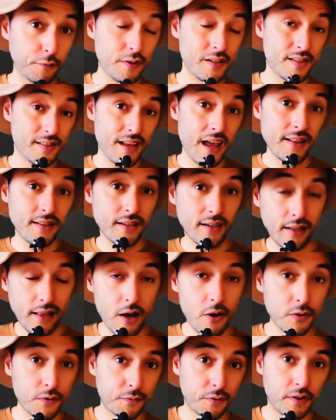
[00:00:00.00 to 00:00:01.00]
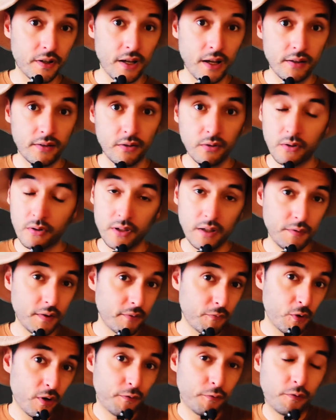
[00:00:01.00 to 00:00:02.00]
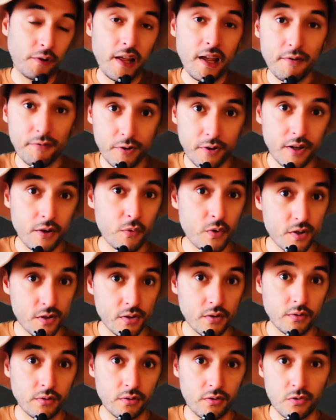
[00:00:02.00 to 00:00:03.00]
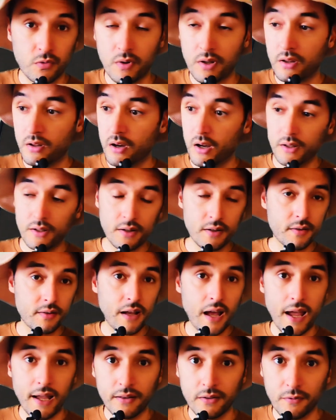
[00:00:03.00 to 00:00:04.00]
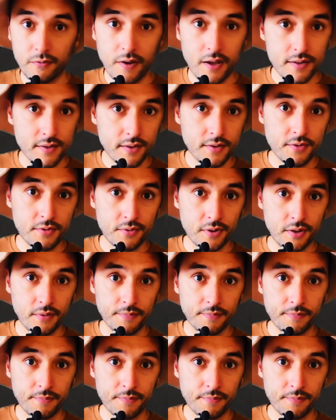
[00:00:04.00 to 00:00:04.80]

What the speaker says: if the setting allows for that, you could even reflavor the result to another kind of ancestry.